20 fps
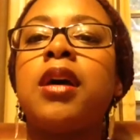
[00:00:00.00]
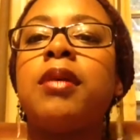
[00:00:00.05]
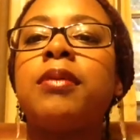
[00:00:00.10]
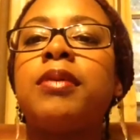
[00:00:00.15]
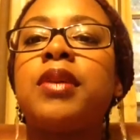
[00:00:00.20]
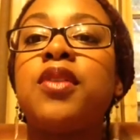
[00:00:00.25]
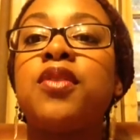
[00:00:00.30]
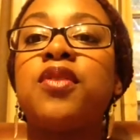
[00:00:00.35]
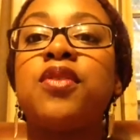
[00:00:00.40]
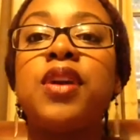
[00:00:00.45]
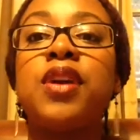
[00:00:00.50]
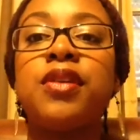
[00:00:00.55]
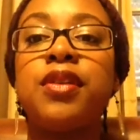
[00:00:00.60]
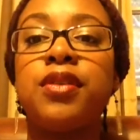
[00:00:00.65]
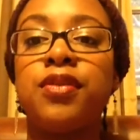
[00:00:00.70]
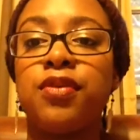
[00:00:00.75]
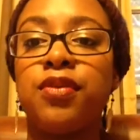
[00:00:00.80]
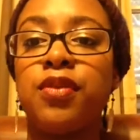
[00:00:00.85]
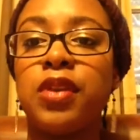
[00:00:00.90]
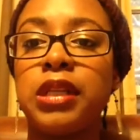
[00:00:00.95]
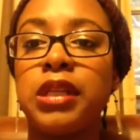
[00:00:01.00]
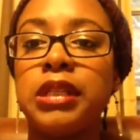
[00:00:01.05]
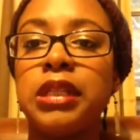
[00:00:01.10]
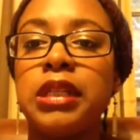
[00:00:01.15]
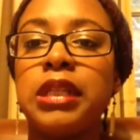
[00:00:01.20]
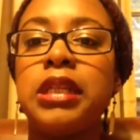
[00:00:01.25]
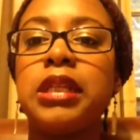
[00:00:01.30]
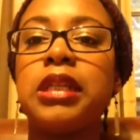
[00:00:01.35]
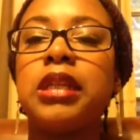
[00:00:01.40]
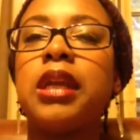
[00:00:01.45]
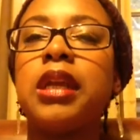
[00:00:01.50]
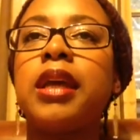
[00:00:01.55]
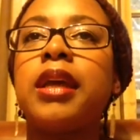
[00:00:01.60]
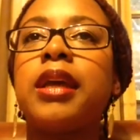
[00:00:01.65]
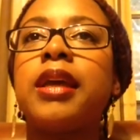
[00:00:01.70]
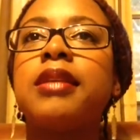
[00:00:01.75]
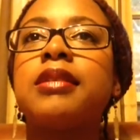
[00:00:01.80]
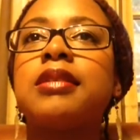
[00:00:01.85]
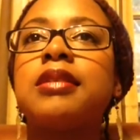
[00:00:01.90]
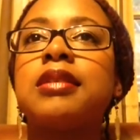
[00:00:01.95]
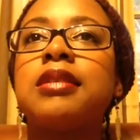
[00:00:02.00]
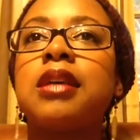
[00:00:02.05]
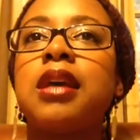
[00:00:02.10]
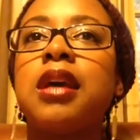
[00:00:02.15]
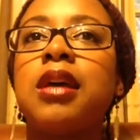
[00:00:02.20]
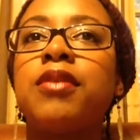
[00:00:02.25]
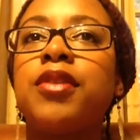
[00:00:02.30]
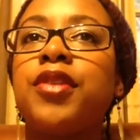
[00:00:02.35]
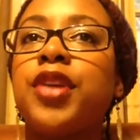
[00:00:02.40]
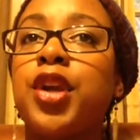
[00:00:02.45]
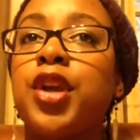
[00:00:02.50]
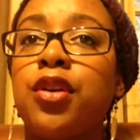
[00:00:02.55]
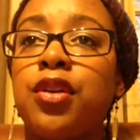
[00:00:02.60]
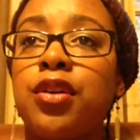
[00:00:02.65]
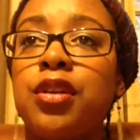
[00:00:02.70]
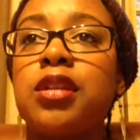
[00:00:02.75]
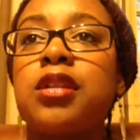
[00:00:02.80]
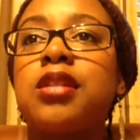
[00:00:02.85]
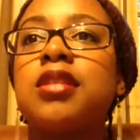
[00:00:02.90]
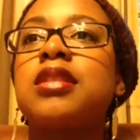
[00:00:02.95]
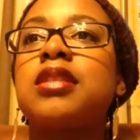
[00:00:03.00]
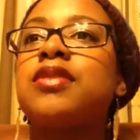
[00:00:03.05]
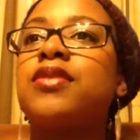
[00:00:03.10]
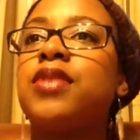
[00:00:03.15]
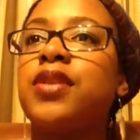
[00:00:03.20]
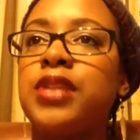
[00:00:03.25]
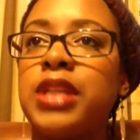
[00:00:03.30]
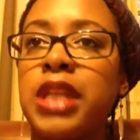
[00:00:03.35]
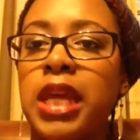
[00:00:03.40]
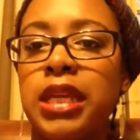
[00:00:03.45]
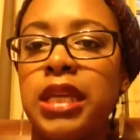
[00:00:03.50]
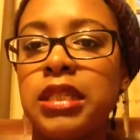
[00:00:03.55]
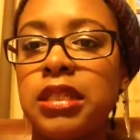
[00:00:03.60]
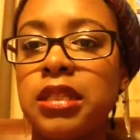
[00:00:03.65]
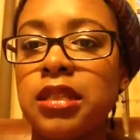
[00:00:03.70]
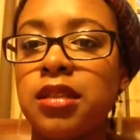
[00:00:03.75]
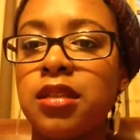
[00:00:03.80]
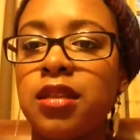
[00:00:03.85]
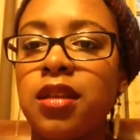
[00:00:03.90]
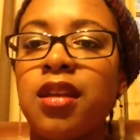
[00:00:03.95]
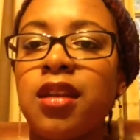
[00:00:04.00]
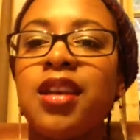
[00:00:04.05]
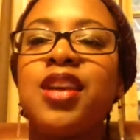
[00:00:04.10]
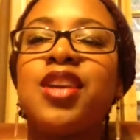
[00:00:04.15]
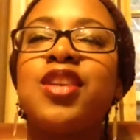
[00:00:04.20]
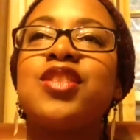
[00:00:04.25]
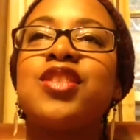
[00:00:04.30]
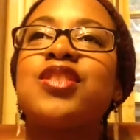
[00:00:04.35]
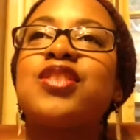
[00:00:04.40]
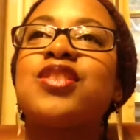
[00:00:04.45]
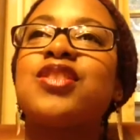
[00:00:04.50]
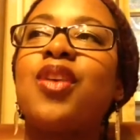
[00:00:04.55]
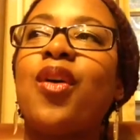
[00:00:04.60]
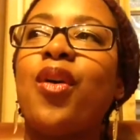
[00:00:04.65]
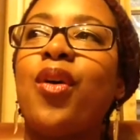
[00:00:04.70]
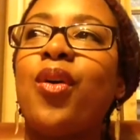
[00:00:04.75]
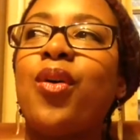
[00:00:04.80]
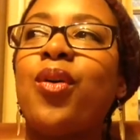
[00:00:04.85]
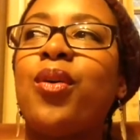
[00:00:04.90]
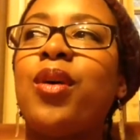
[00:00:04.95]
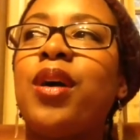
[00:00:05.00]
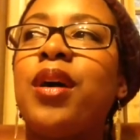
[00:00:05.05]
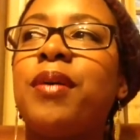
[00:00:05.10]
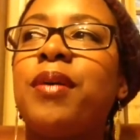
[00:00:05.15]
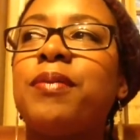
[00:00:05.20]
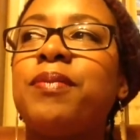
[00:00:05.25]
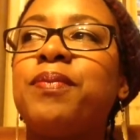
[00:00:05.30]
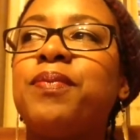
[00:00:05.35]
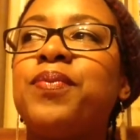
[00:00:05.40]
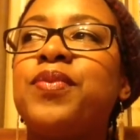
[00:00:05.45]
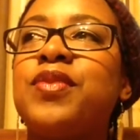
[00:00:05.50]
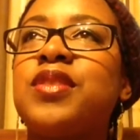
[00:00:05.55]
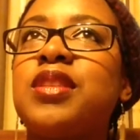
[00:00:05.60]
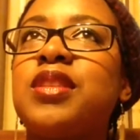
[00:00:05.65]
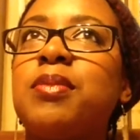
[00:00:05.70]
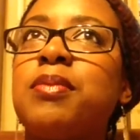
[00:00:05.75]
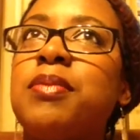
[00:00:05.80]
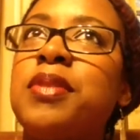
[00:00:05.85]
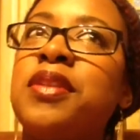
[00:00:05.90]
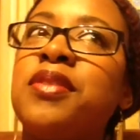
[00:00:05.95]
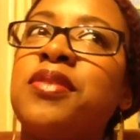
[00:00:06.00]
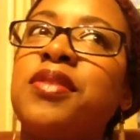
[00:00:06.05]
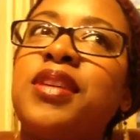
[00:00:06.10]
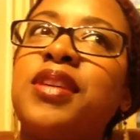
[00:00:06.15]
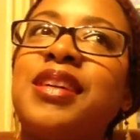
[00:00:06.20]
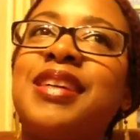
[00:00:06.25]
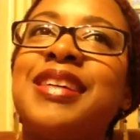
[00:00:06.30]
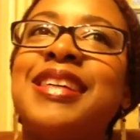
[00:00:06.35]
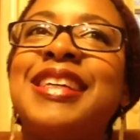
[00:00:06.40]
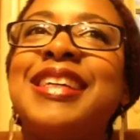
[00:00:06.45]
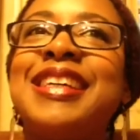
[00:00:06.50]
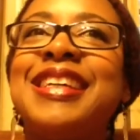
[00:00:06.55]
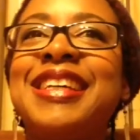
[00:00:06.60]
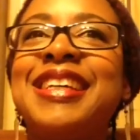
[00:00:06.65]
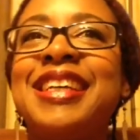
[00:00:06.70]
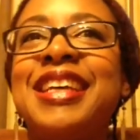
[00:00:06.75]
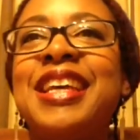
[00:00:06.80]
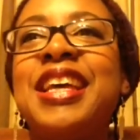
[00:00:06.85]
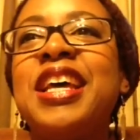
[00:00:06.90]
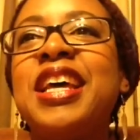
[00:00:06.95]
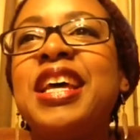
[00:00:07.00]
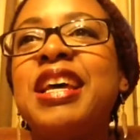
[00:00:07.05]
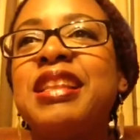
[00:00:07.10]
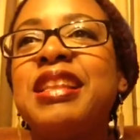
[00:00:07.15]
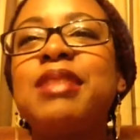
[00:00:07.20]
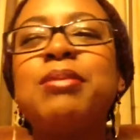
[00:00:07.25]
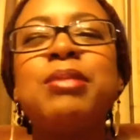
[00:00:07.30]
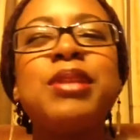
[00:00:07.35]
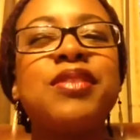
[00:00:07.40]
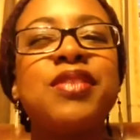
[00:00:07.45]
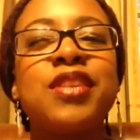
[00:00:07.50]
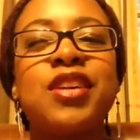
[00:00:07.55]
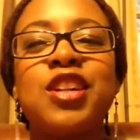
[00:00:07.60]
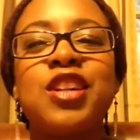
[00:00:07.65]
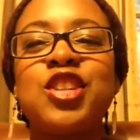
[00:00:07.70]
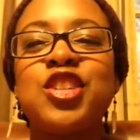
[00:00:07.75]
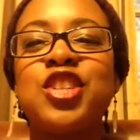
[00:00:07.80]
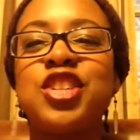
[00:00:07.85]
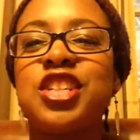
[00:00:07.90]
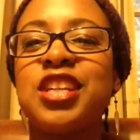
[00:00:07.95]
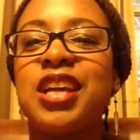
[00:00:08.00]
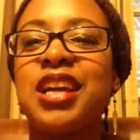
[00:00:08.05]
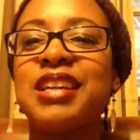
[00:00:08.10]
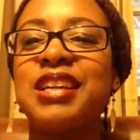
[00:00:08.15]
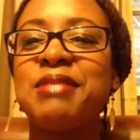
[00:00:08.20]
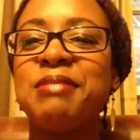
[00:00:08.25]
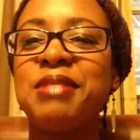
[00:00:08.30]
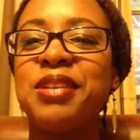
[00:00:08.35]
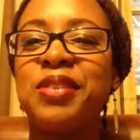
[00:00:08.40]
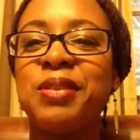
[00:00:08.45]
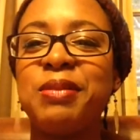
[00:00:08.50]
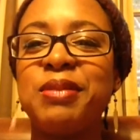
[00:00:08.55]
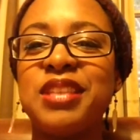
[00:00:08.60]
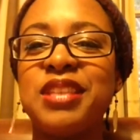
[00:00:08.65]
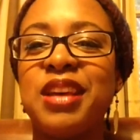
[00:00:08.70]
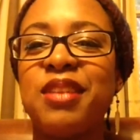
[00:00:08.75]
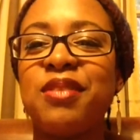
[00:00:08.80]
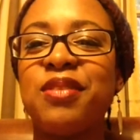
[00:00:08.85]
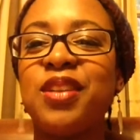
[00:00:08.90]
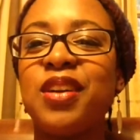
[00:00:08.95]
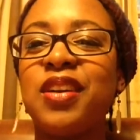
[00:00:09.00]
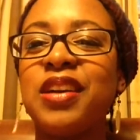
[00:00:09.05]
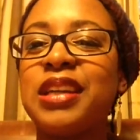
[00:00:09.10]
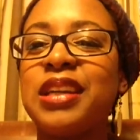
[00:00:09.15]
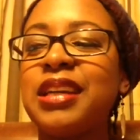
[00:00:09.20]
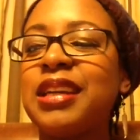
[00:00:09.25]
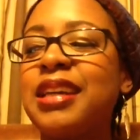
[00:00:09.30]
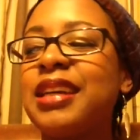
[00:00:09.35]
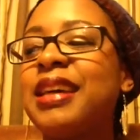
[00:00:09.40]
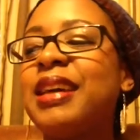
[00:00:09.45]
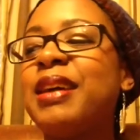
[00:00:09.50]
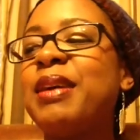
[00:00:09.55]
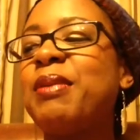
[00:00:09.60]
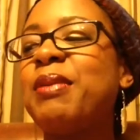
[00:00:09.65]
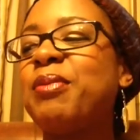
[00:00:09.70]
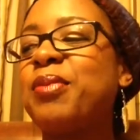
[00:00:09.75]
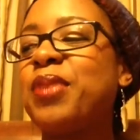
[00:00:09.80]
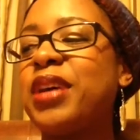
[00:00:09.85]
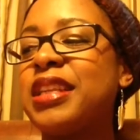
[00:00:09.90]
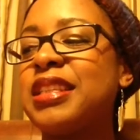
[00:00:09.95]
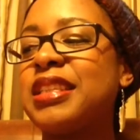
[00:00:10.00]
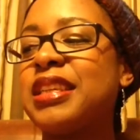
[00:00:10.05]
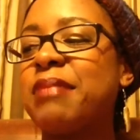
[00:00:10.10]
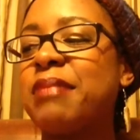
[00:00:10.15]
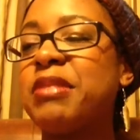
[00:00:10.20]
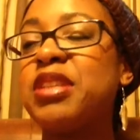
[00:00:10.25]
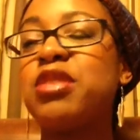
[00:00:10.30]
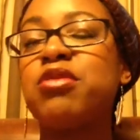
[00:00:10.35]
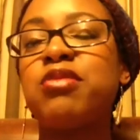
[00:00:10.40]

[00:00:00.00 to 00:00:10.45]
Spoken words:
They're very friendly and very courteous and very nice. So it's a little bit of a culture shock coming from South Florida, but I